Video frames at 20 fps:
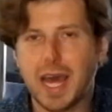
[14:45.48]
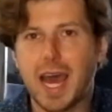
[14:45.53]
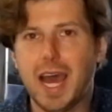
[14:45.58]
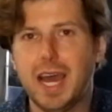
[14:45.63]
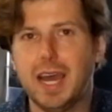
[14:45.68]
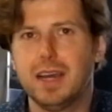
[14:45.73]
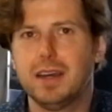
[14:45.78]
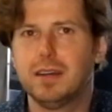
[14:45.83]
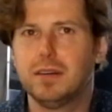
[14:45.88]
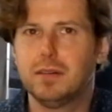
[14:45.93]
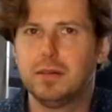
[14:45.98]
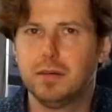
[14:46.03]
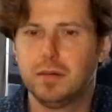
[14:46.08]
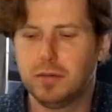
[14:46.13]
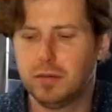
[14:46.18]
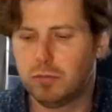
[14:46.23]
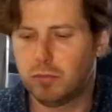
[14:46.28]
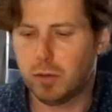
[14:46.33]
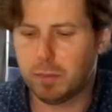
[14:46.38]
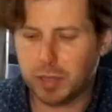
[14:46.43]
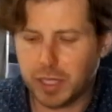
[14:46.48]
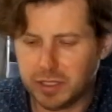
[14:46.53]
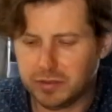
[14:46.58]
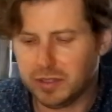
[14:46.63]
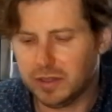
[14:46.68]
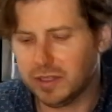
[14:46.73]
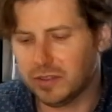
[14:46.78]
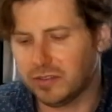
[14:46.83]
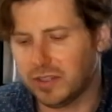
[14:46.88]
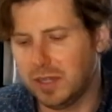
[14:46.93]
that
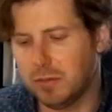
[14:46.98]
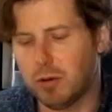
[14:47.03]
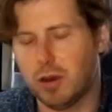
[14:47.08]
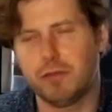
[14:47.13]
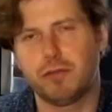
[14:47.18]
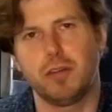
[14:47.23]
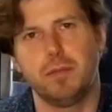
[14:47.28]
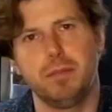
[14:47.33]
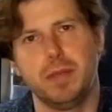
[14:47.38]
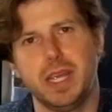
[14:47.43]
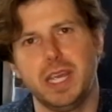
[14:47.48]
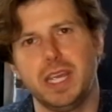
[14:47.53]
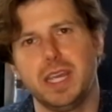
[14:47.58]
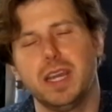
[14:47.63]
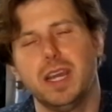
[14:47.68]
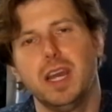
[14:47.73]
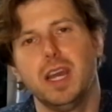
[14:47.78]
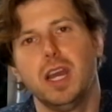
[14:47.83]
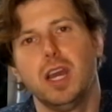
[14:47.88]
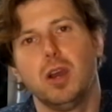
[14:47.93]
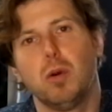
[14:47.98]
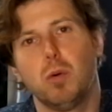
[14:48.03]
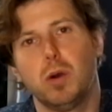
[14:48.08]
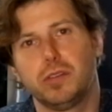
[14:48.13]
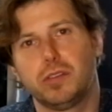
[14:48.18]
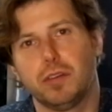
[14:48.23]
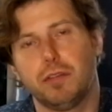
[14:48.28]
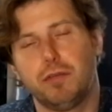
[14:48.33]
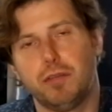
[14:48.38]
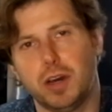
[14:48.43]
replacing the steam wand for me
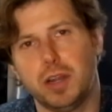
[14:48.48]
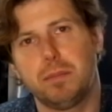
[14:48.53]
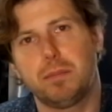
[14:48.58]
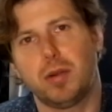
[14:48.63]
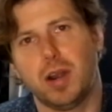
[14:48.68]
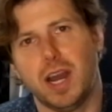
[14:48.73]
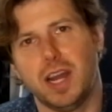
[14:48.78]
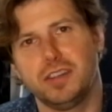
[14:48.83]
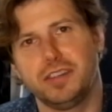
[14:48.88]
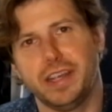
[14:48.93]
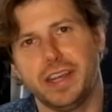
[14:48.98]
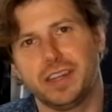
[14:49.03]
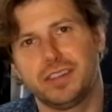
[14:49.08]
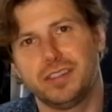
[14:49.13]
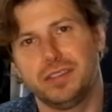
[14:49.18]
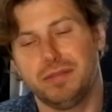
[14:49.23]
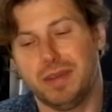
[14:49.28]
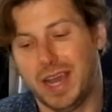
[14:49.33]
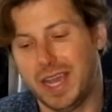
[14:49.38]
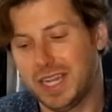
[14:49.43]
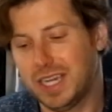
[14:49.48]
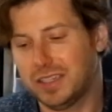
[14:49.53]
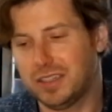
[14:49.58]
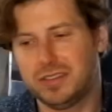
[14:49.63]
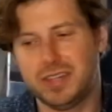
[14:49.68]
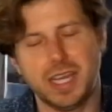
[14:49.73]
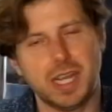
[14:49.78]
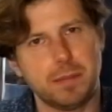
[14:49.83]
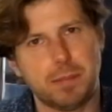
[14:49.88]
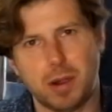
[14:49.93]
was a fun project. I
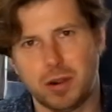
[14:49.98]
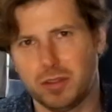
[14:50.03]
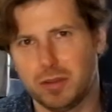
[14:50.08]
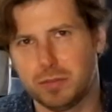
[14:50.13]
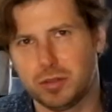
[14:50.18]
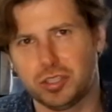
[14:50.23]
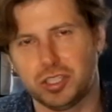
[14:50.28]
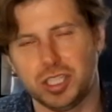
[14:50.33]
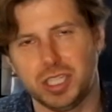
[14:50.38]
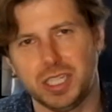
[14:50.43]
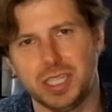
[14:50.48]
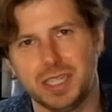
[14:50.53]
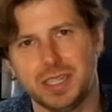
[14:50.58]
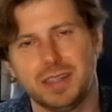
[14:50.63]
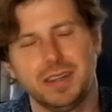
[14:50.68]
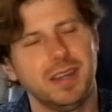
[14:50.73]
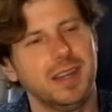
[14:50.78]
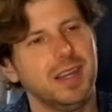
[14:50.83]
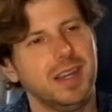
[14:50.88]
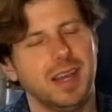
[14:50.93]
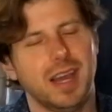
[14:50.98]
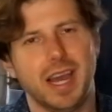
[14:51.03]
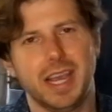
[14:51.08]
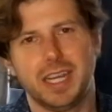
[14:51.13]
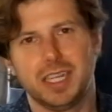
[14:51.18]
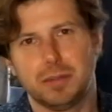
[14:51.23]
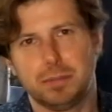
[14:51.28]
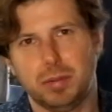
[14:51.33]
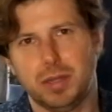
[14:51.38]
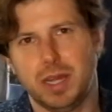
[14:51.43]
got to take apart the machine,
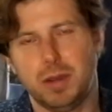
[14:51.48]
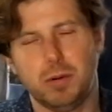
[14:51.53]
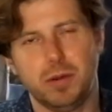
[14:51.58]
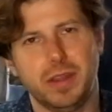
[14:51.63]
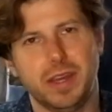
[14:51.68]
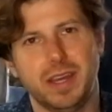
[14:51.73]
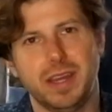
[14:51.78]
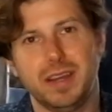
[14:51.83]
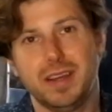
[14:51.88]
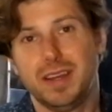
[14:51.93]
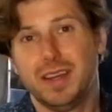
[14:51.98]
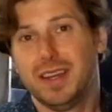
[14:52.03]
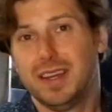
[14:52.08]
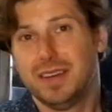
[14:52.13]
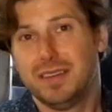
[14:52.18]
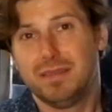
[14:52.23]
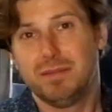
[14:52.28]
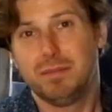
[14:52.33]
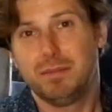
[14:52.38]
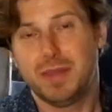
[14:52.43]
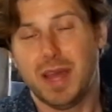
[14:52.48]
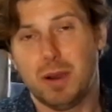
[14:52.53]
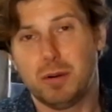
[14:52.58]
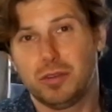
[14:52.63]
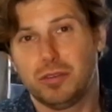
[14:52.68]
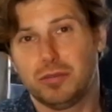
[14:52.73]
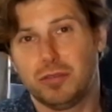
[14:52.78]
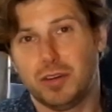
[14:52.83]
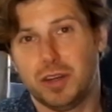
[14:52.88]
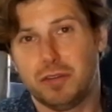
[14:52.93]
I got to play with it.
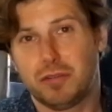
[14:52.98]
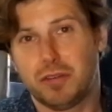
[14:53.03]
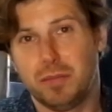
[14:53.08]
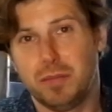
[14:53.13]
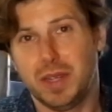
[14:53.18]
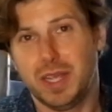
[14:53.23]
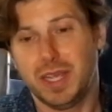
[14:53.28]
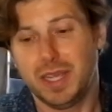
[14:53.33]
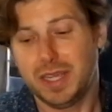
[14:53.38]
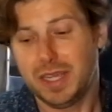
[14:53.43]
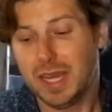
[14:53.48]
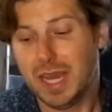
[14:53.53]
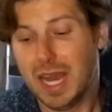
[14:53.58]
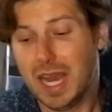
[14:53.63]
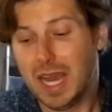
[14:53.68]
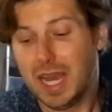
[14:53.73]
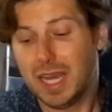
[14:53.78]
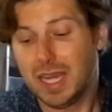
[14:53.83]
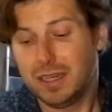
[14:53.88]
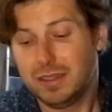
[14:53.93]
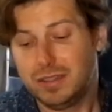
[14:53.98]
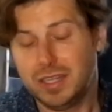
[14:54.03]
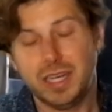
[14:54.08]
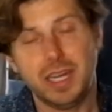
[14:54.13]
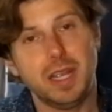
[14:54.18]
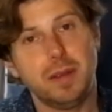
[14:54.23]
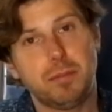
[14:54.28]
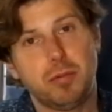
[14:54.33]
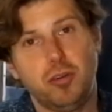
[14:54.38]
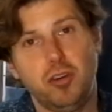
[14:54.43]
That was fun for me.
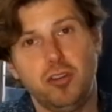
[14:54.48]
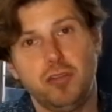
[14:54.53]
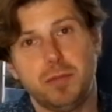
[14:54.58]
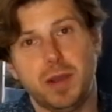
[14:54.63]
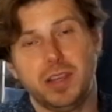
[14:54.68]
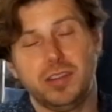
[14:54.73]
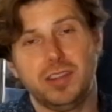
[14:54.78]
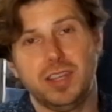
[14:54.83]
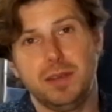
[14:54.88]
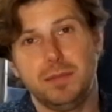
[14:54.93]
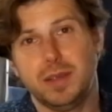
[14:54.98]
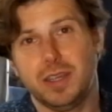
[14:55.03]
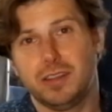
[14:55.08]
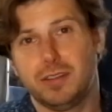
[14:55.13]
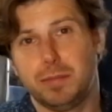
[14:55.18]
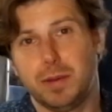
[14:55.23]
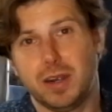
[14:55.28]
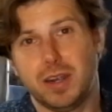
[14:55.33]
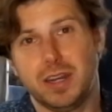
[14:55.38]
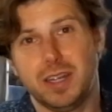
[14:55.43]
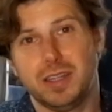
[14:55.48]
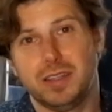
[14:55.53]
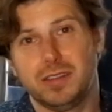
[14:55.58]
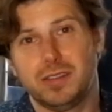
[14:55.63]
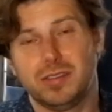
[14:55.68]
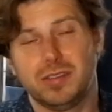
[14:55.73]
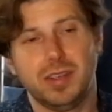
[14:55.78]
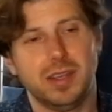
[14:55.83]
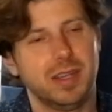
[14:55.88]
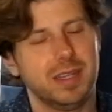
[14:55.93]
Did it improve my steaming
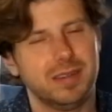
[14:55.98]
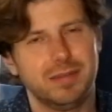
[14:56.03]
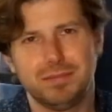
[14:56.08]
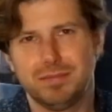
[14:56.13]
experience?